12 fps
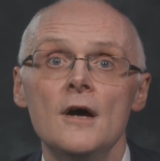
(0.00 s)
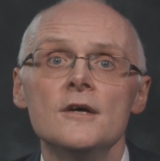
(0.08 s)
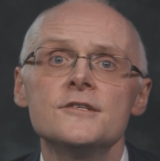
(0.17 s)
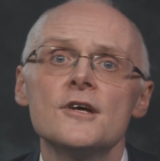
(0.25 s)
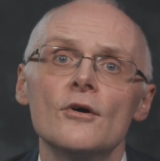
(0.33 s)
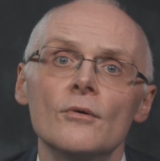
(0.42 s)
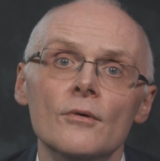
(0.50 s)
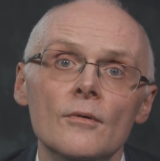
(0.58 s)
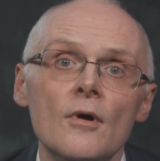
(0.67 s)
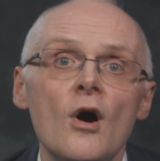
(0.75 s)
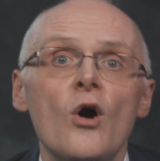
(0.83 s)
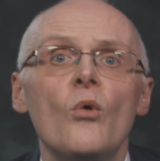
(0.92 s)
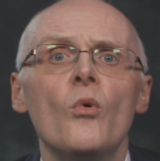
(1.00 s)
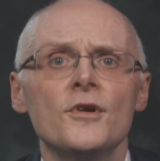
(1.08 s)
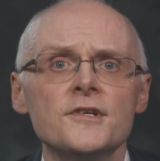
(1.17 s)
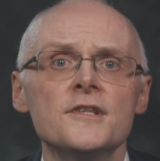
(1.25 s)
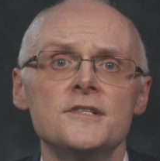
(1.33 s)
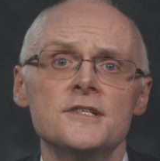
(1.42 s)
So,
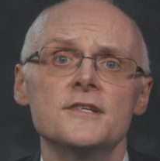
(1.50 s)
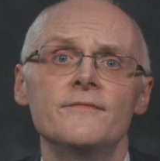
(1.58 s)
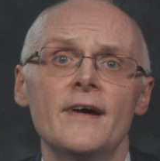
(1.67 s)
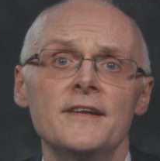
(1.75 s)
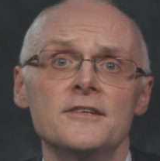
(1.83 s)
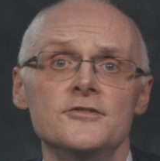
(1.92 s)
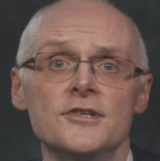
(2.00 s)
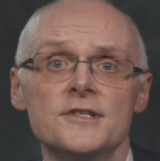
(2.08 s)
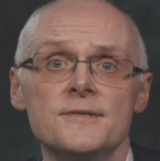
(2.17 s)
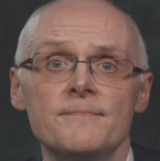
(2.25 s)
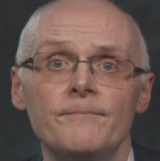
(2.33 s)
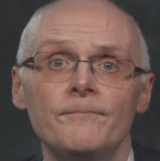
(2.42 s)
what are the disadvantages?